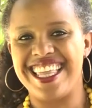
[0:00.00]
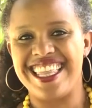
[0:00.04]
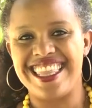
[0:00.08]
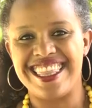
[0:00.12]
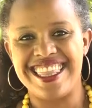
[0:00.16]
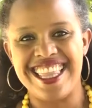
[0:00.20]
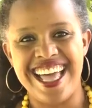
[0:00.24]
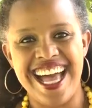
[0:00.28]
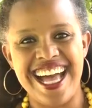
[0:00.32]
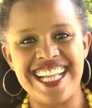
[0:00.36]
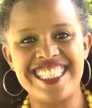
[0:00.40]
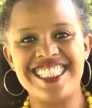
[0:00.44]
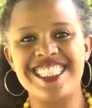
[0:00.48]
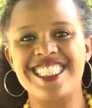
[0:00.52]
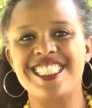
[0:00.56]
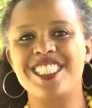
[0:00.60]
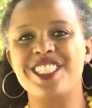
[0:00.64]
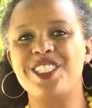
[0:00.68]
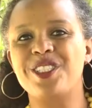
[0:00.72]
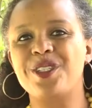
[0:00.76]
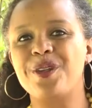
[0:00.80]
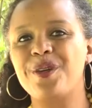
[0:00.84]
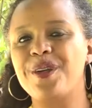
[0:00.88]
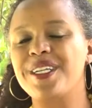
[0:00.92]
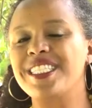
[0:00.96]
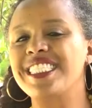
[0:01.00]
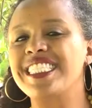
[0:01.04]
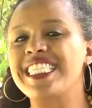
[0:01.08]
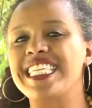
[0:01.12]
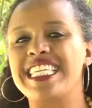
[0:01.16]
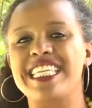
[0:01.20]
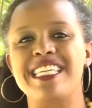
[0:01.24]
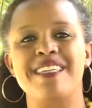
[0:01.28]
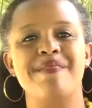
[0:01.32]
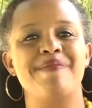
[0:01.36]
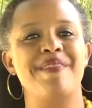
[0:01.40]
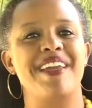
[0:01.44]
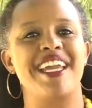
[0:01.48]
That's the choice
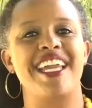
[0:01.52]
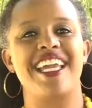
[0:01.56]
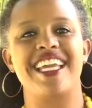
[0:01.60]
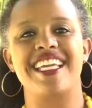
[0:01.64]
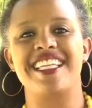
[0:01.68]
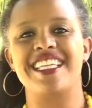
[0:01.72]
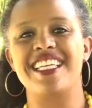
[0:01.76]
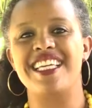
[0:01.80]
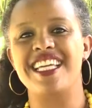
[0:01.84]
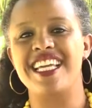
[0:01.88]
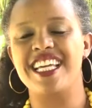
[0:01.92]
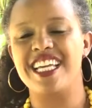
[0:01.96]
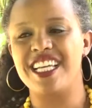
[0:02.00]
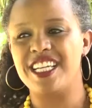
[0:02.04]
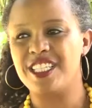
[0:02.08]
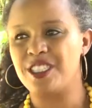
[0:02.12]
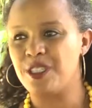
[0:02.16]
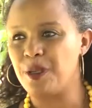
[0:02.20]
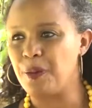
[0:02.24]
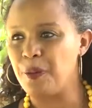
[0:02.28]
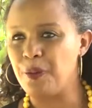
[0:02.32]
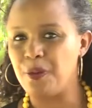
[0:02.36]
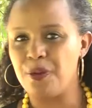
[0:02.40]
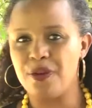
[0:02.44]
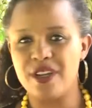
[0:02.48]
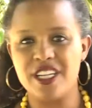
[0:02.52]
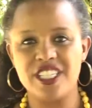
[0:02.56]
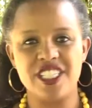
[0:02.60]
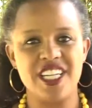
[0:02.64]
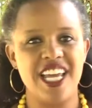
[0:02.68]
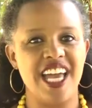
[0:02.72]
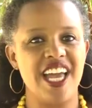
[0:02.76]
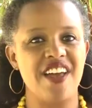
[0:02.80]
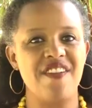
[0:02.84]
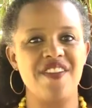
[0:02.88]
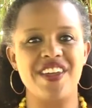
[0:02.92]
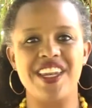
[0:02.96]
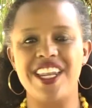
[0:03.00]
he made to bridge
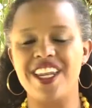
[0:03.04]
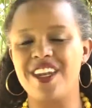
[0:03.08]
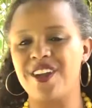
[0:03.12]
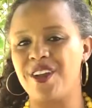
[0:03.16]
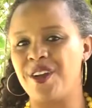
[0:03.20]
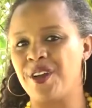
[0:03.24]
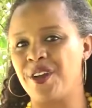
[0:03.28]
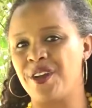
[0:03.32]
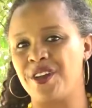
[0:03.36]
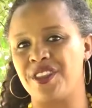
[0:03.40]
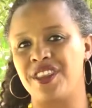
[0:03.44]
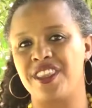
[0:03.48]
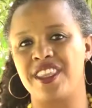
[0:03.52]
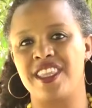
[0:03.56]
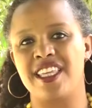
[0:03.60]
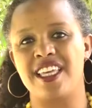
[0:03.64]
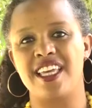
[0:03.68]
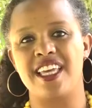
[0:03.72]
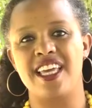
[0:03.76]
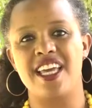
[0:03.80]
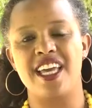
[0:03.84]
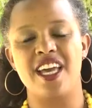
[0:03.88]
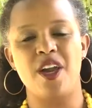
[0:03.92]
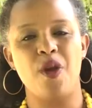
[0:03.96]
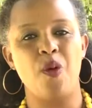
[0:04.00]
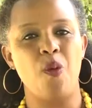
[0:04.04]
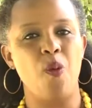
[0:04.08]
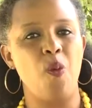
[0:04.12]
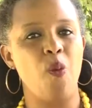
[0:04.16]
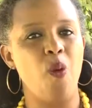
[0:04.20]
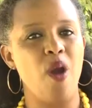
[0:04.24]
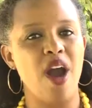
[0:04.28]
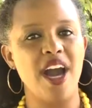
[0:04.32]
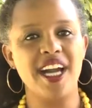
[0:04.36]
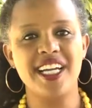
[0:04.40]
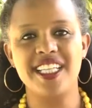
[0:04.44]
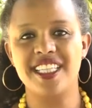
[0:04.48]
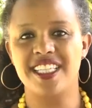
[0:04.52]
heaven and earth,
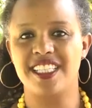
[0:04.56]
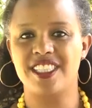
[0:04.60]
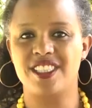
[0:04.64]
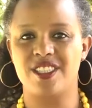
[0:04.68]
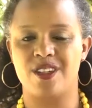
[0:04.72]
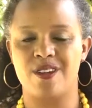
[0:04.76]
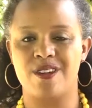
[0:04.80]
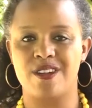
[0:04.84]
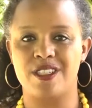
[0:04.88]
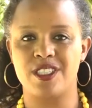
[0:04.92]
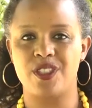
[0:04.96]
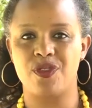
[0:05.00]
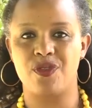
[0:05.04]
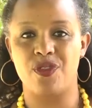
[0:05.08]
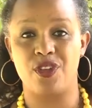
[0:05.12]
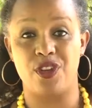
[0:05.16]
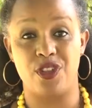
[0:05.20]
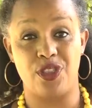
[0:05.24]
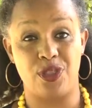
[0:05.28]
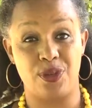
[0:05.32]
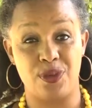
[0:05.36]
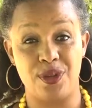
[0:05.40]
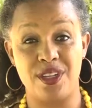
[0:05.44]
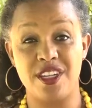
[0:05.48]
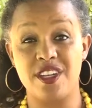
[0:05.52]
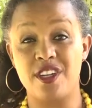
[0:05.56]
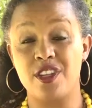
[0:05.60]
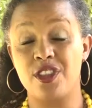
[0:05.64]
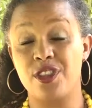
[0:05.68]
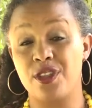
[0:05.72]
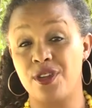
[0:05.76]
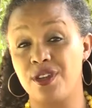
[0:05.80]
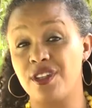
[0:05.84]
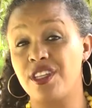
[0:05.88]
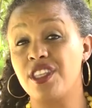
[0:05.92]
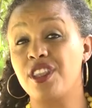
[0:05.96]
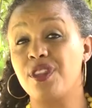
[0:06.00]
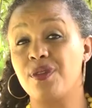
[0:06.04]
walk this earth for
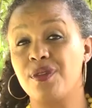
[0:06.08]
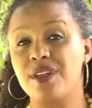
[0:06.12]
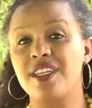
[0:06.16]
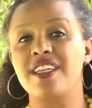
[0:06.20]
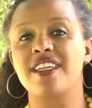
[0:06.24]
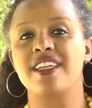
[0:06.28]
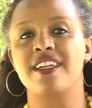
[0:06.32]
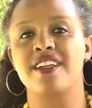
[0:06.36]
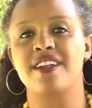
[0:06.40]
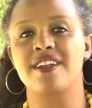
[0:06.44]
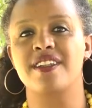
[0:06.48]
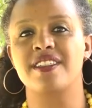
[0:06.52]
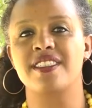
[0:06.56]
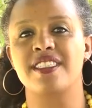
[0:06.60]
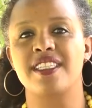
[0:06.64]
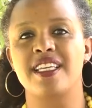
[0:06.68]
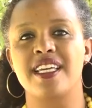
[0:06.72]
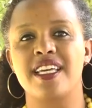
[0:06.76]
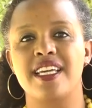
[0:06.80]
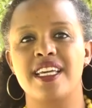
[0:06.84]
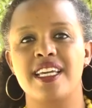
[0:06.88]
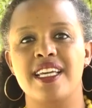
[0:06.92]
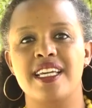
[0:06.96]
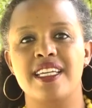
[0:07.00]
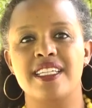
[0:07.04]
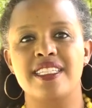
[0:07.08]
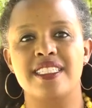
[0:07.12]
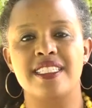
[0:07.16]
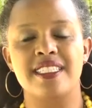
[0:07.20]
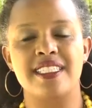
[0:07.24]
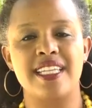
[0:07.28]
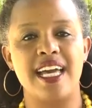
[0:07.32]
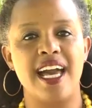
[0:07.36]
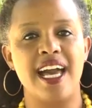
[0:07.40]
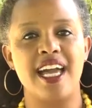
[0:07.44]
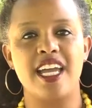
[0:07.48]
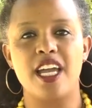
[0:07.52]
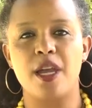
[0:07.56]
33 years,
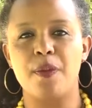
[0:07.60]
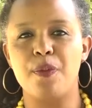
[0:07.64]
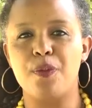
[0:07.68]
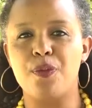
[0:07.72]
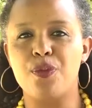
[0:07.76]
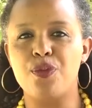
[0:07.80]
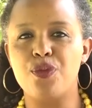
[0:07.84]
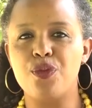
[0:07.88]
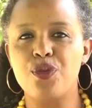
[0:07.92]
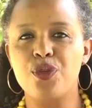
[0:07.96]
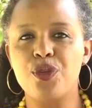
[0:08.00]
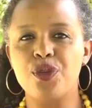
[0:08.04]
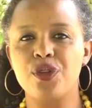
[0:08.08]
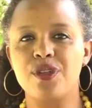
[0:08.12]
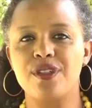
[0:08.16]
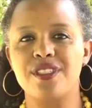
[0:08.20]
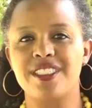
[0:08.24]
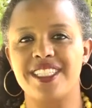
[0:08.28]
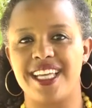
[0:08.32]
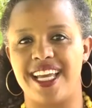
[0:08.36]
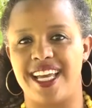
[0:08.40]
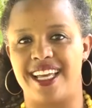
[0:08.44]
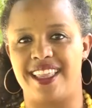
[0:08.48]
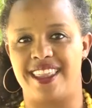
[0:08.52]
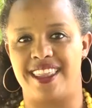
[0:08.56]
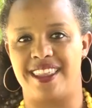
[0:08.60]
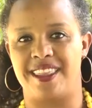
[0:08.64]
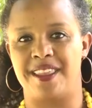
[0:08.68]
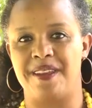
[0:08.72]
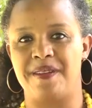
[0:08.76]
die a brutal death,